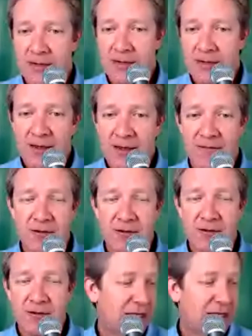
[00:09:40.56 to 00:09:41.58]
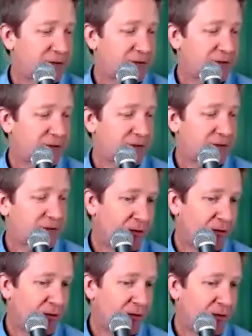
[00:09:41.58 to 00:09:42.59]
I've always got lots of writing in the
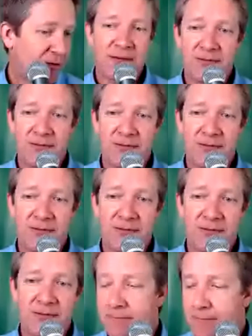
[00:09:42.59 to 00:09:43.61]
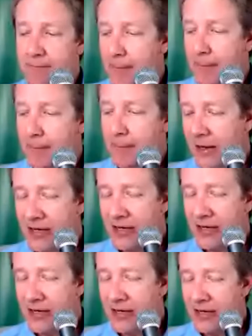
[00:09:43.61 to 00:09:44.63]
works. I've got
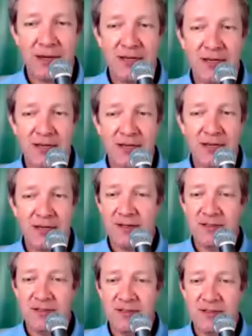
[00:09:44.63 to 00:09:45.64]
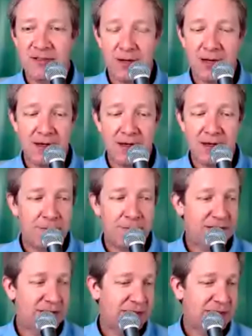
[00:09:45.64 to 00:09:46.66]
pages and pages and pages of writing,
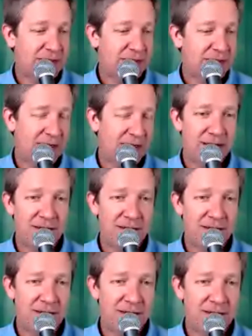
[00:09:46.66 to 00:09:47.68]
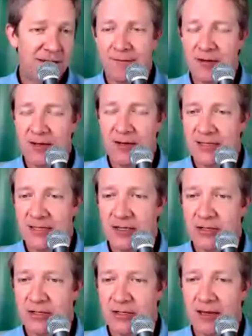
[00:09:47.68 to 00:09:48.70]
but none of it has
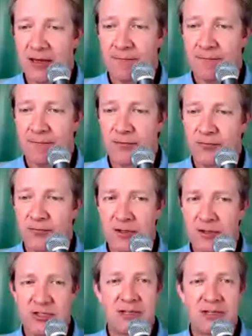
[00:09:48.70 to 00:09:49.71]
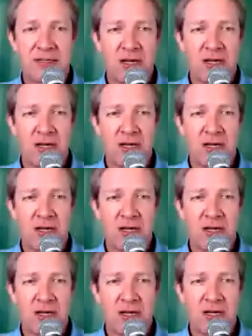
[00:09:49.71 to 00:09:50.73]
actually come to fruition. And the holidays
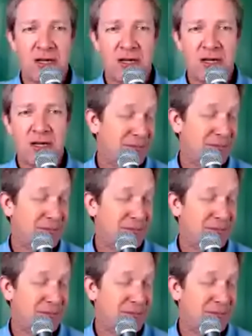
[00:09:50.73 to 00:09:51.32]
sometimes